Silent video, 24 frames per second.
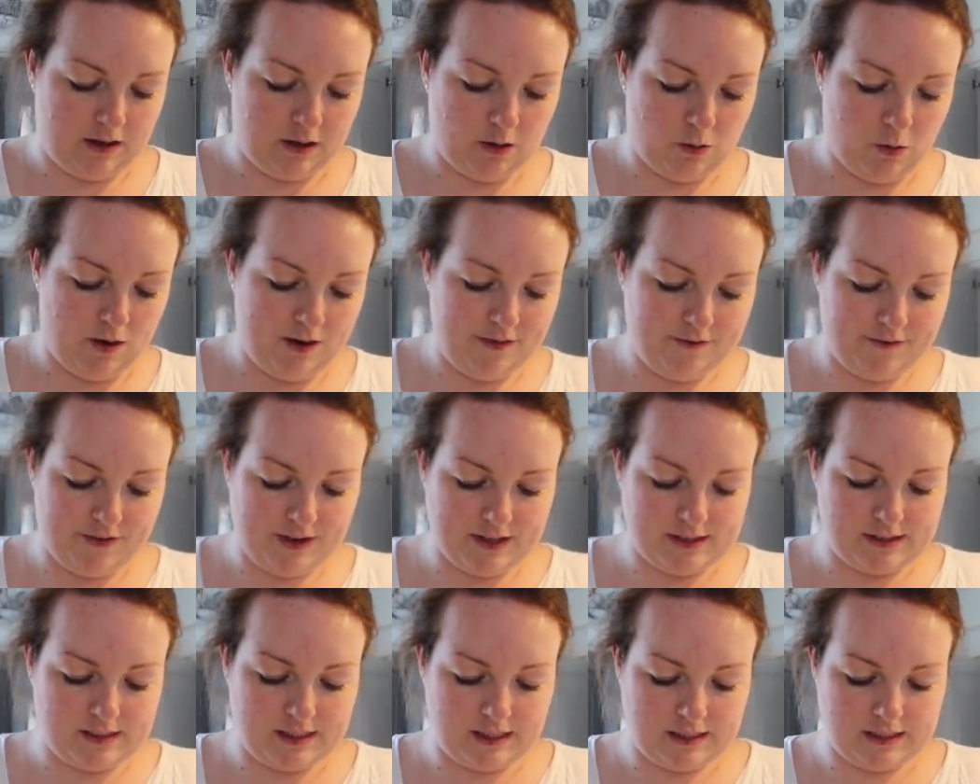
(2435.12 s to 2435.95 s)
quite
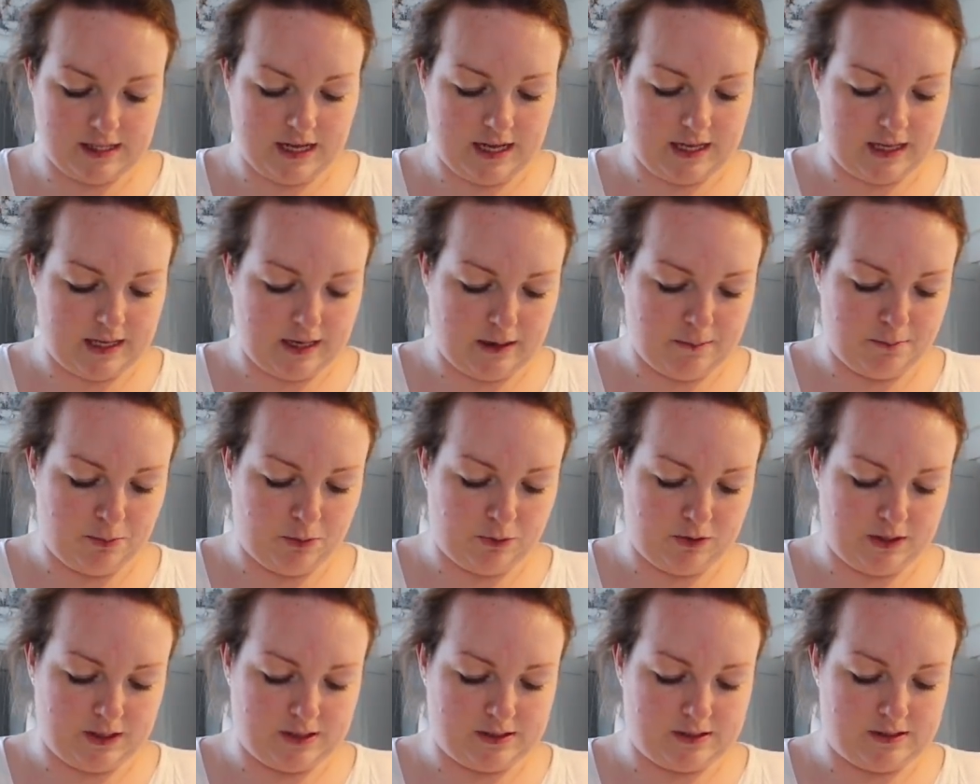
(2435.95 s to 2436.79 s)
fancy taking
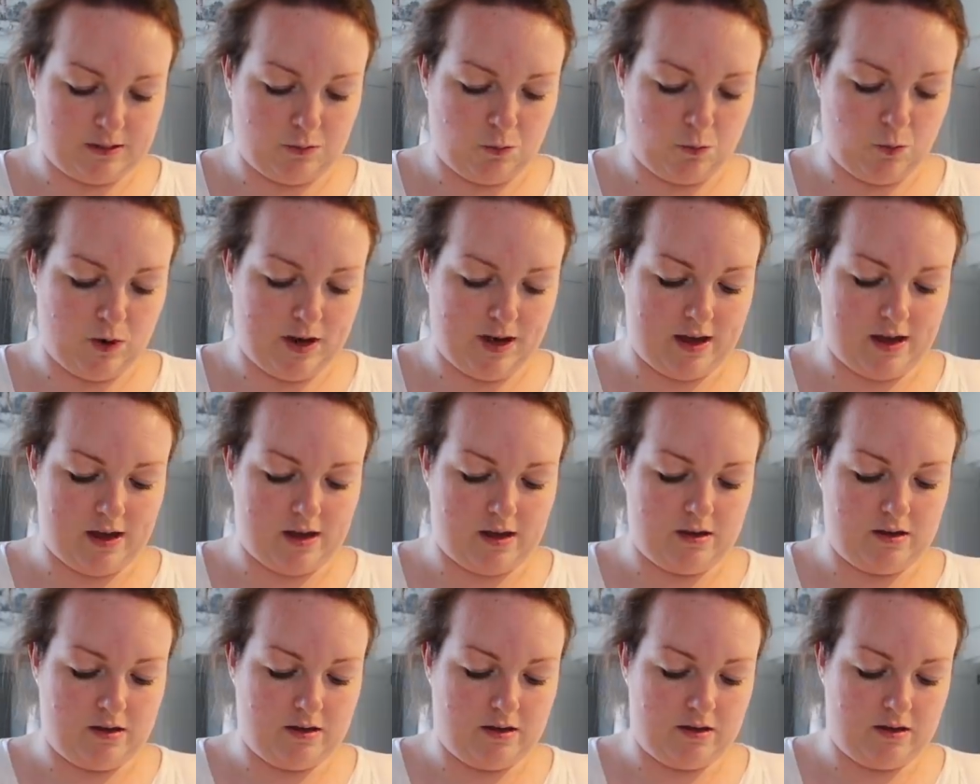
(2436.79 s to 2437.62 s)
Bonnie
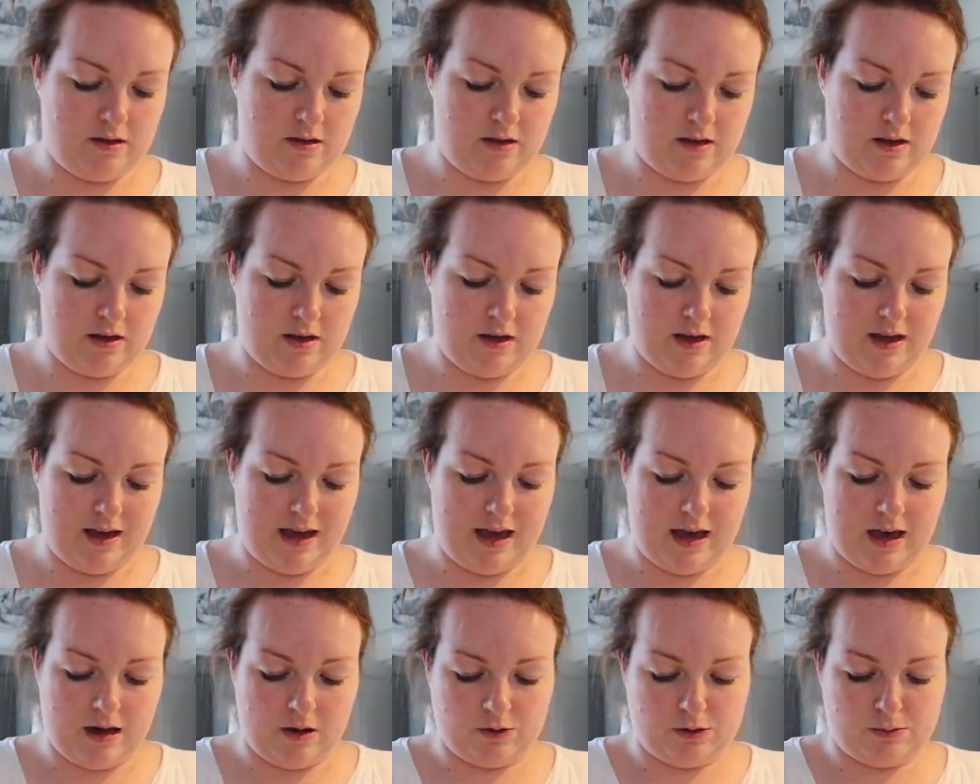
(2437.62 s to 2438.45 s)
somewhere
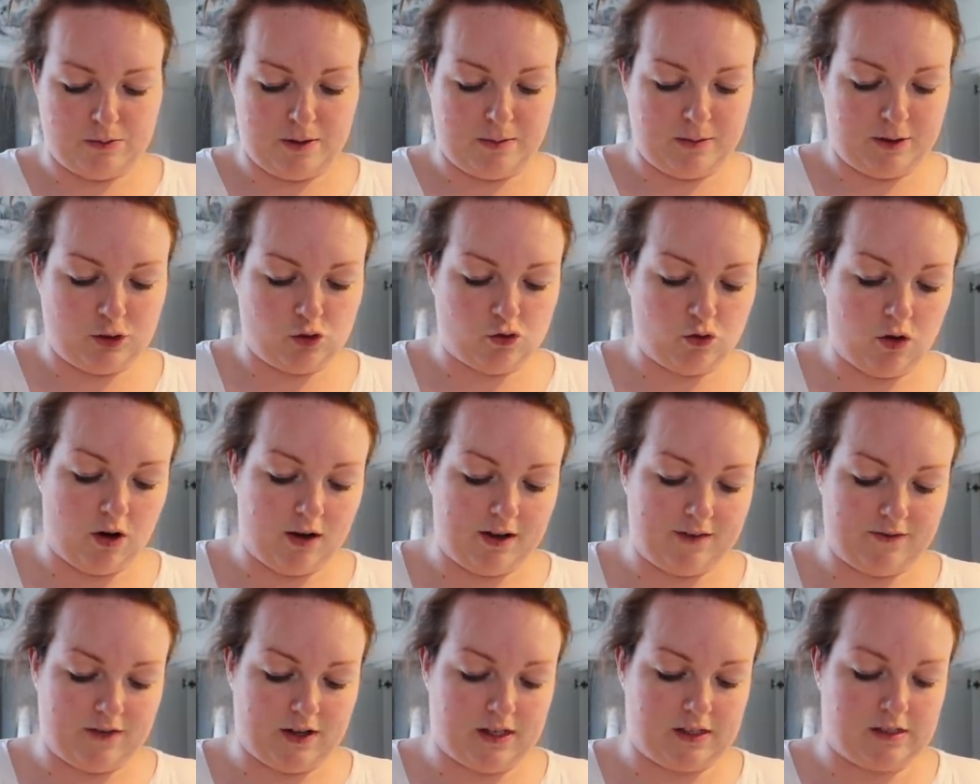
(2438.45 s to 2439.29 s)
else, maybe
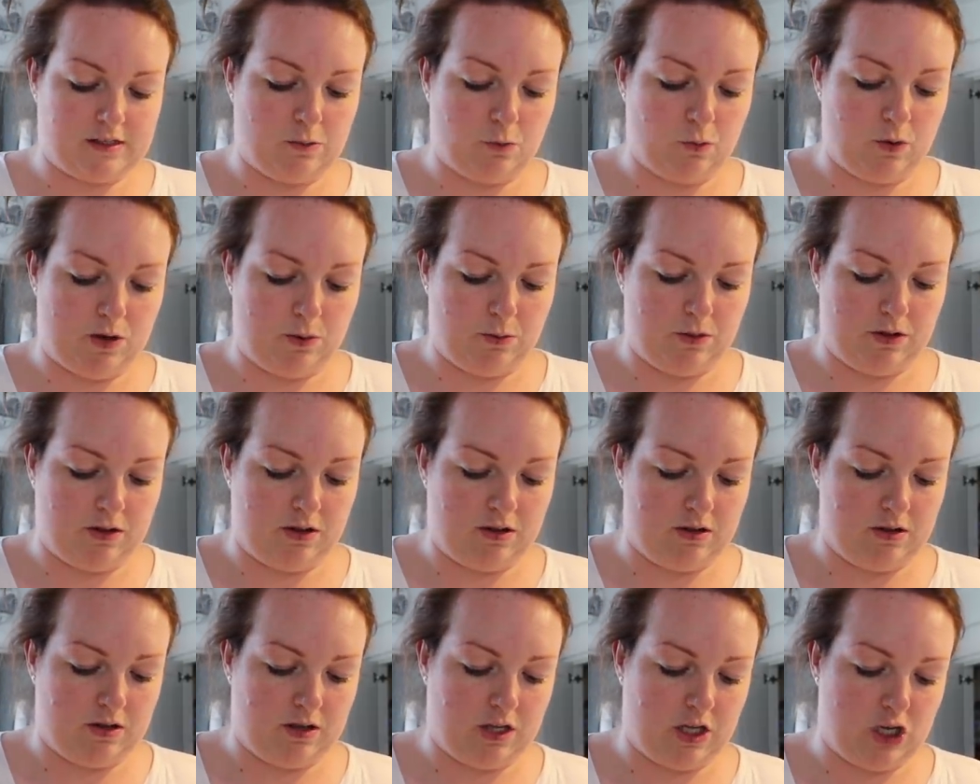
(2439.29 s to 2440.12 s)
driving somewhere with
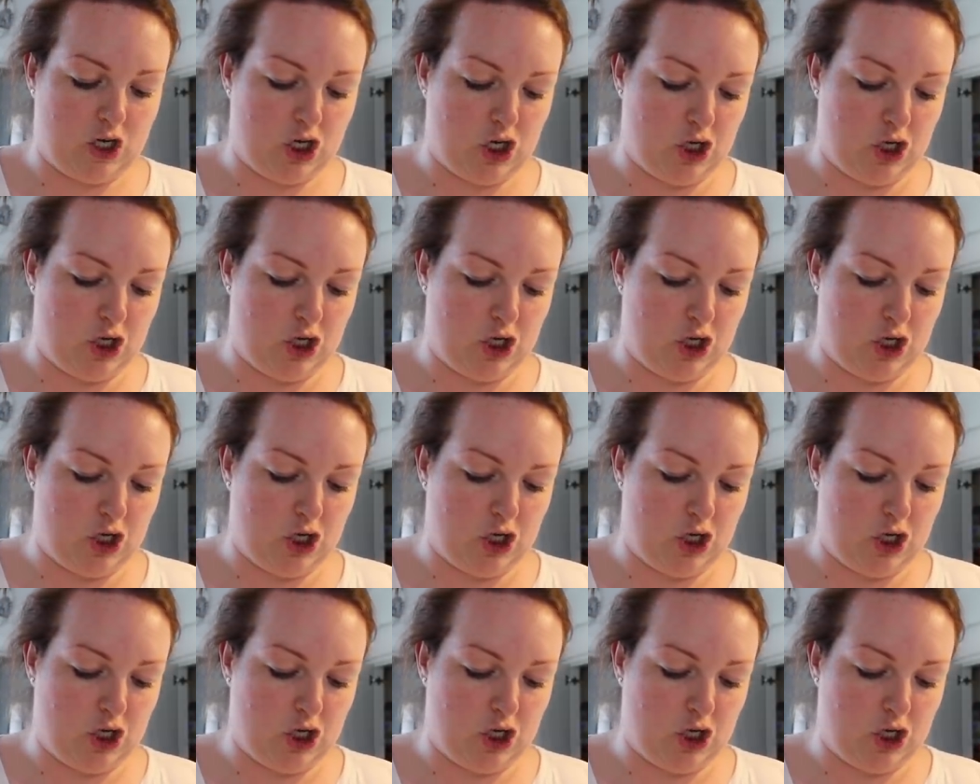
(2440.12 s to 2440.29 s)
her, you